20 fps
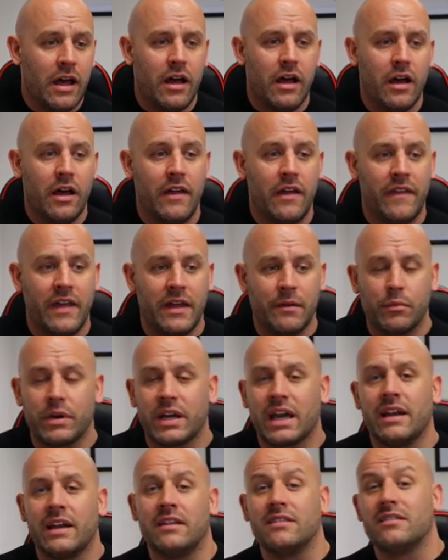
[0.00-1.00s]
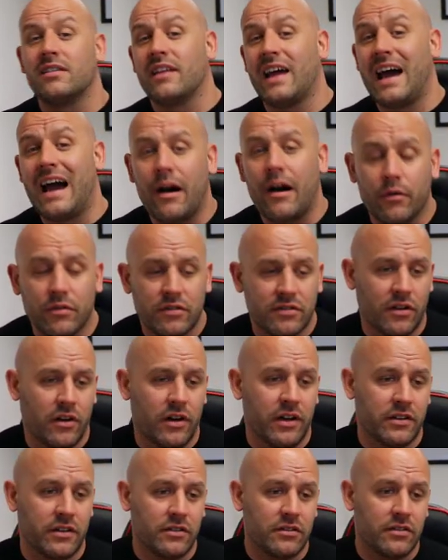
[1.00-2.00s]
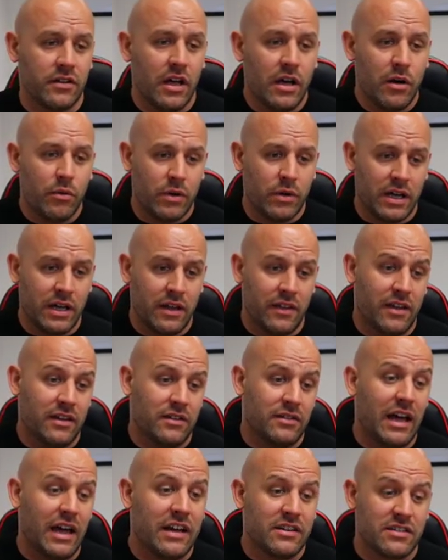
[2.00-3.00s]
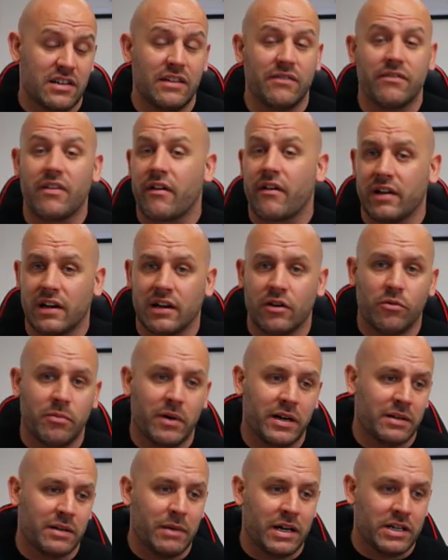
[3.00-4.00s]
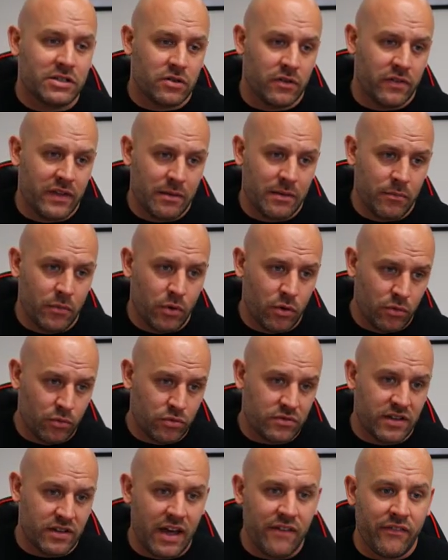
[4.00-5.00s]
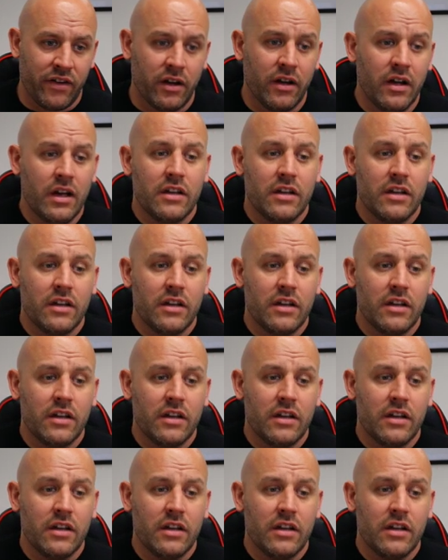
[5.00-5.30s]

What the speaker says: And then we're getting into the outsiders where there's actually very little money matched on them altogether.